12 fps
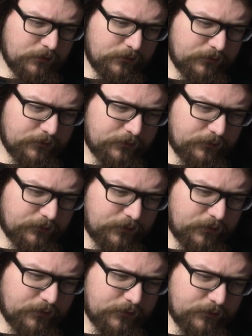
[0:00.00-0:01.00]
It's good to
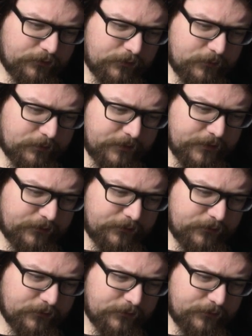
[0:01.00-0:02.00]
start from a
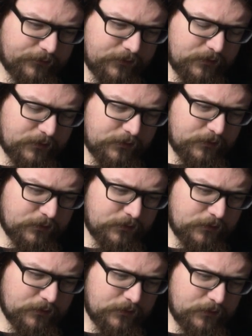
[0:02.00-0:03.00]
place of
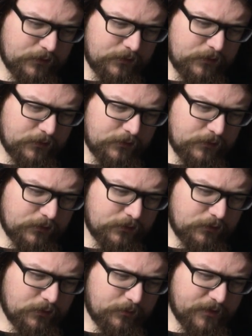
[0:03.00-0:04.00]

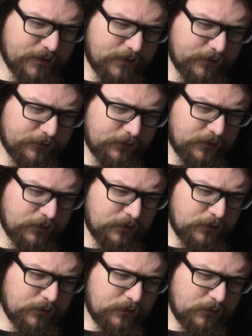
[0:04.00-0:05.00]
commonality.
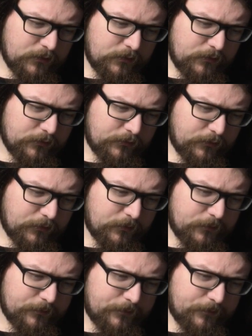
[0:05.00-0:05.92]
So,